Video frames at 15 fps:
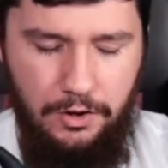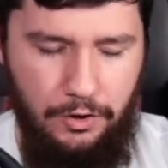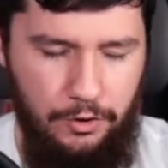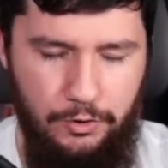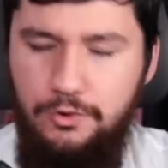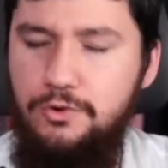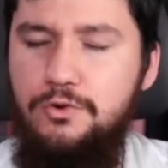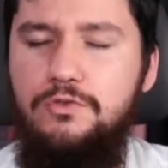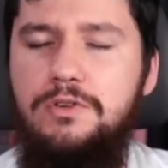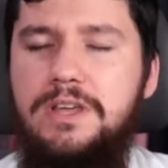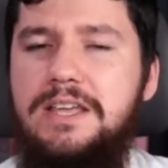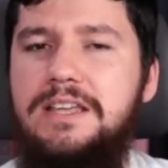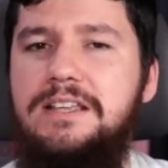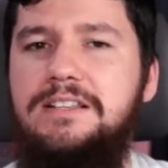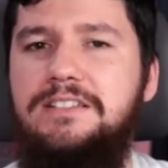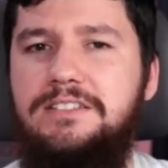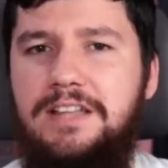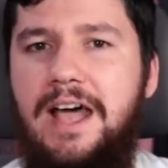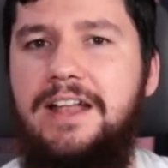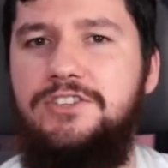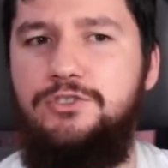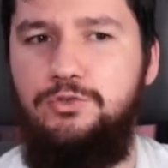Who is
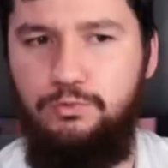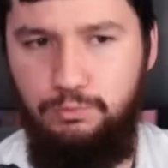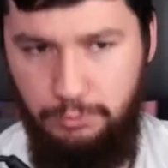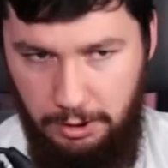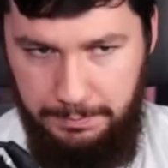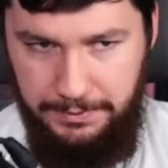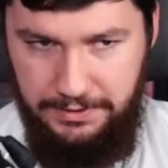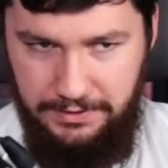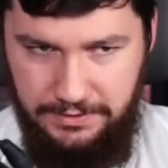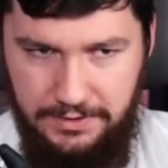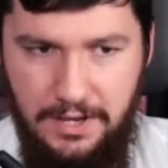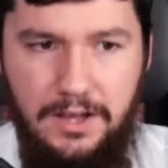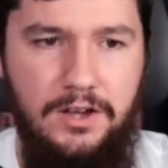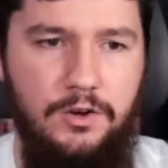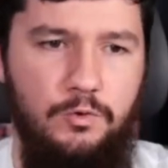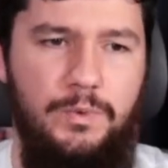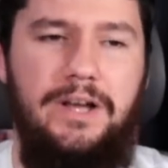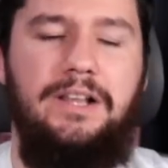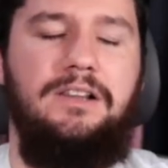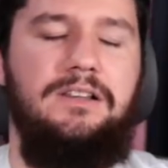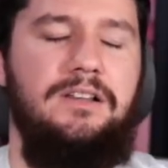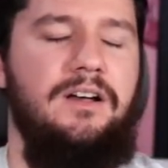Daniel Robbins?
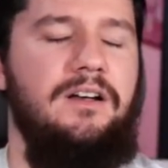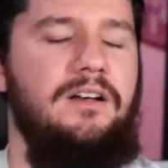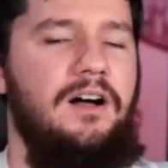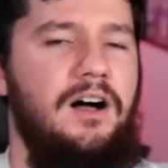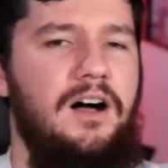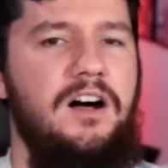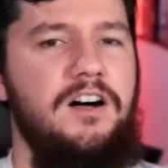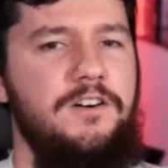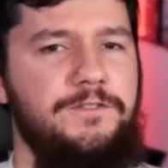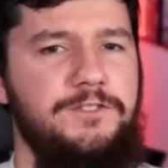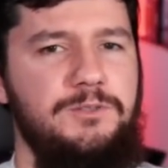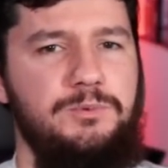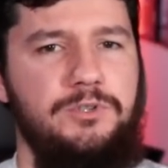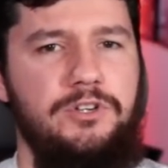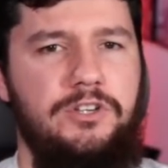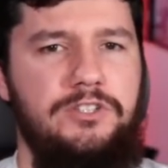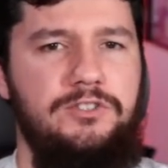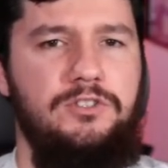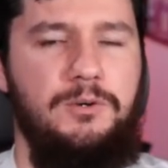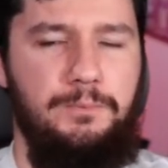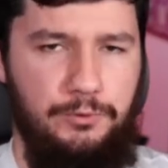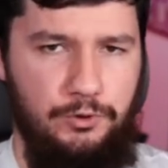Well, after
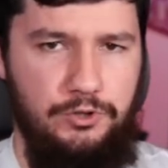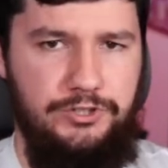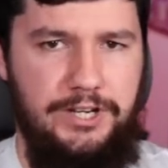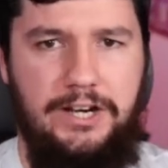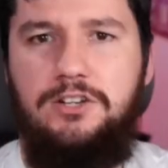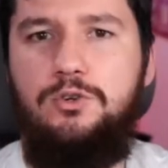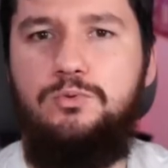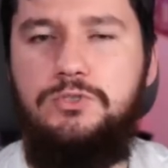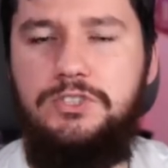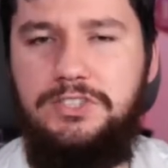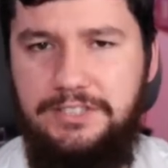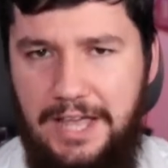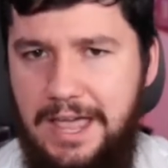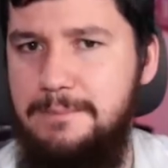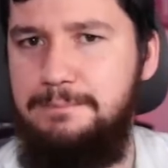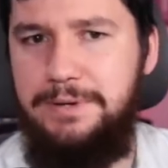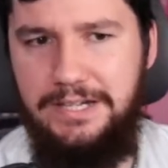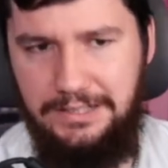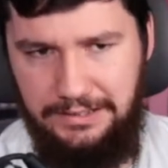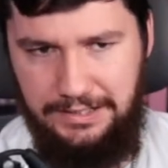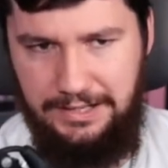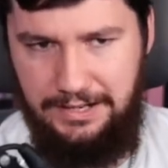working on a project called
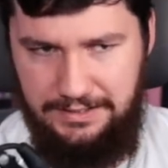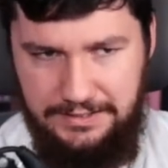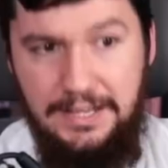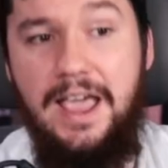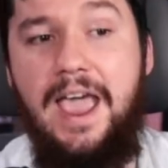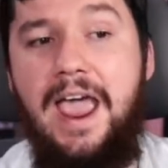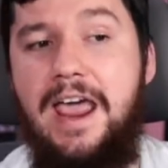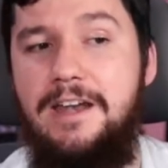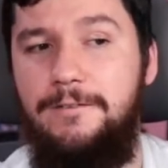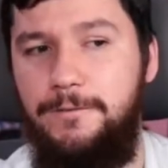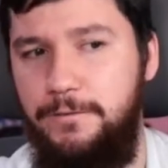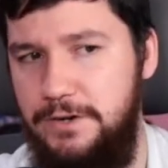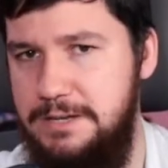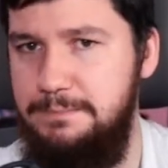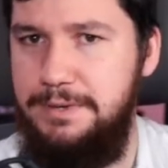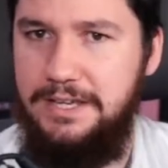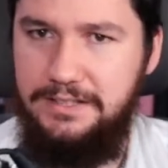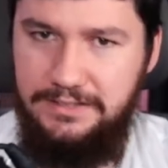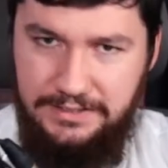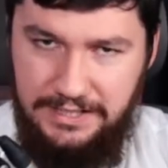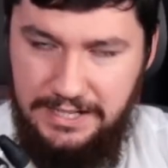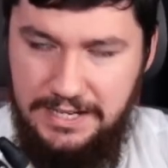Stampede Linux and
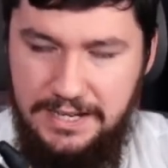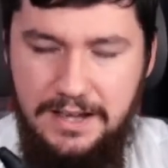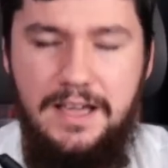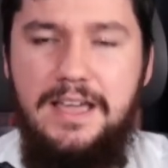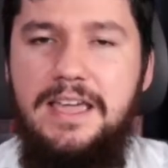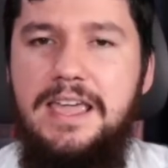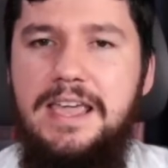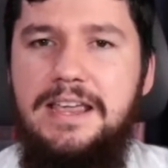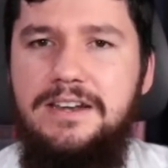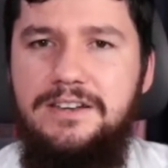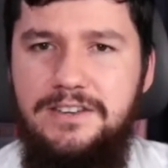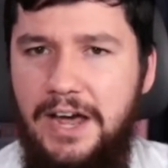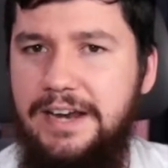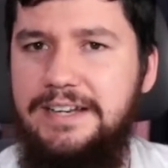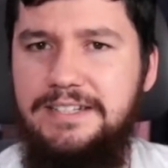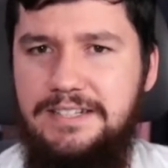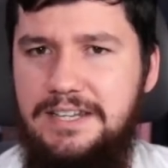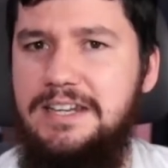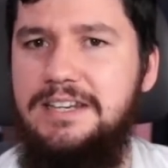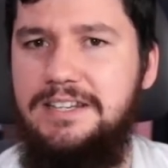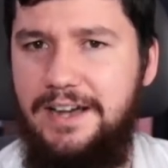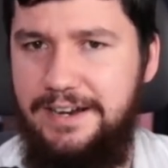FreeBSD, in
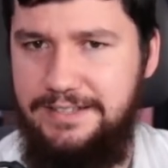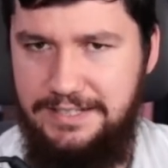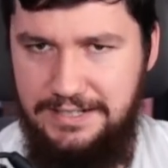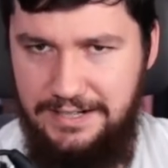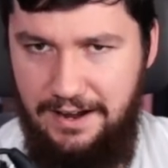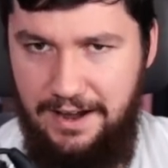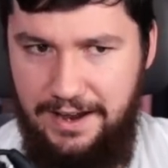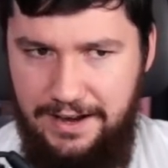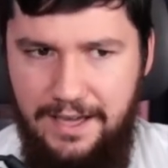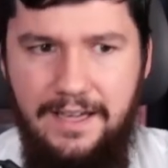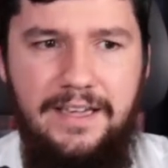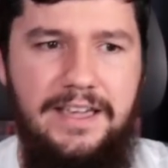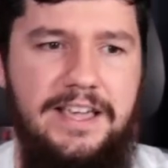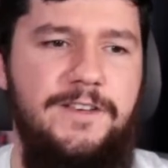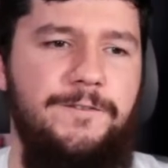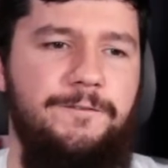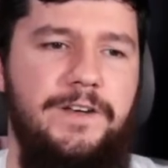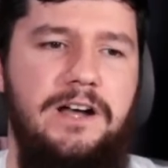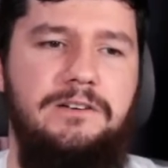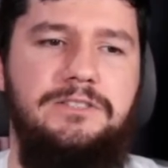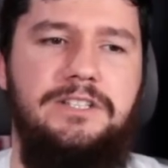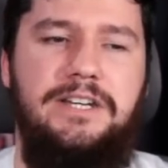nineteen ninety-nine, he
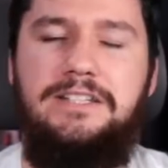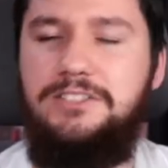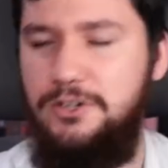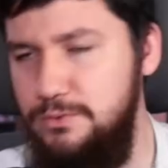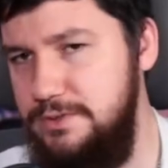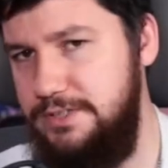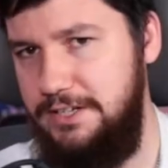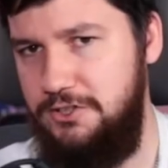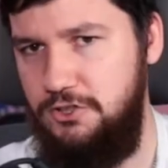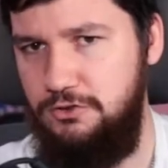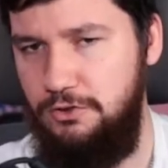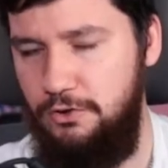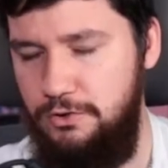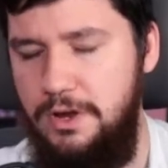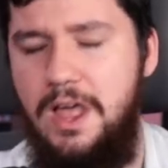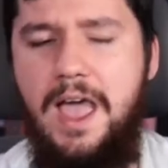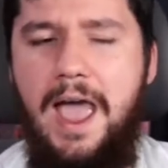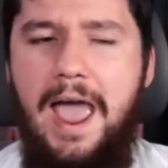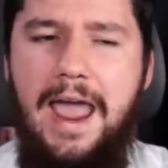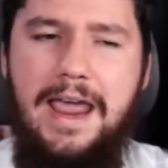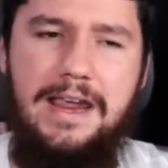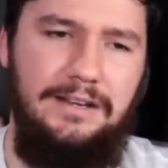founded his own distro,
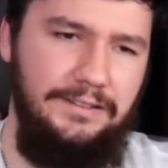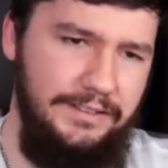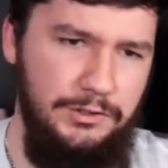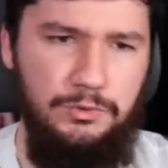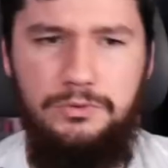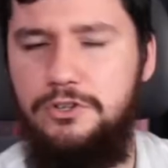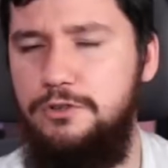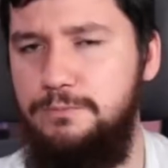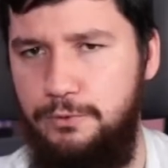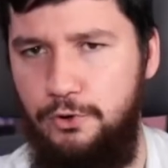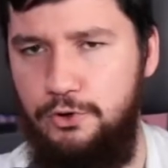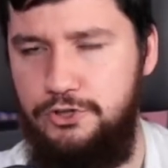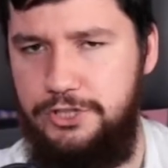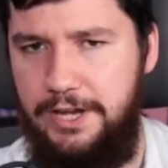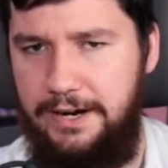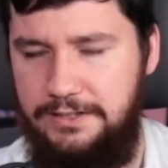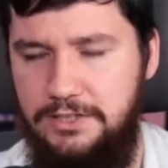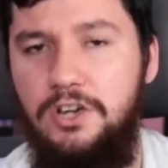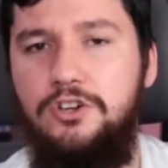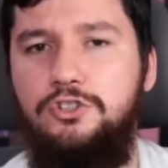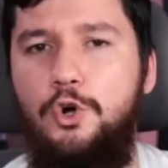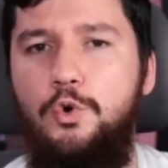a little-known
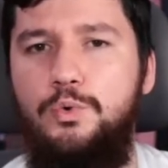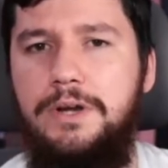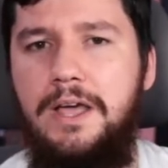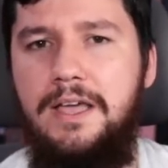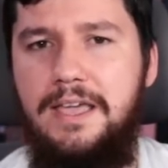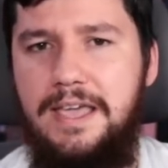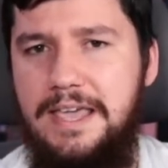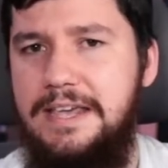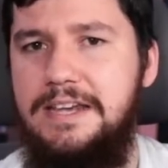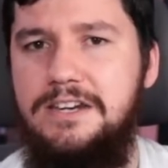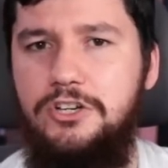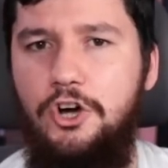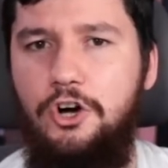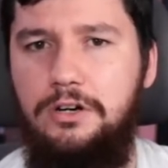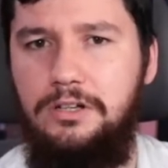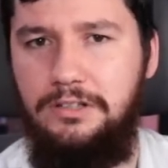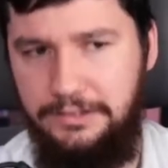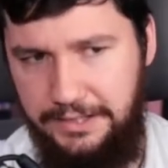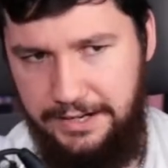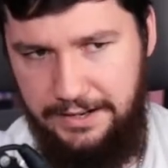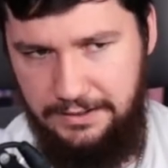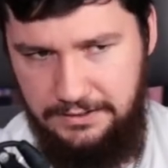project called Enoch
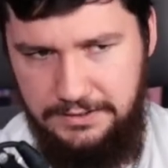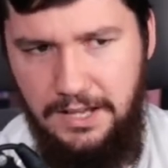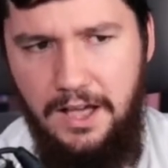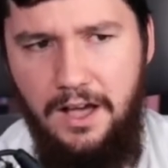Linux.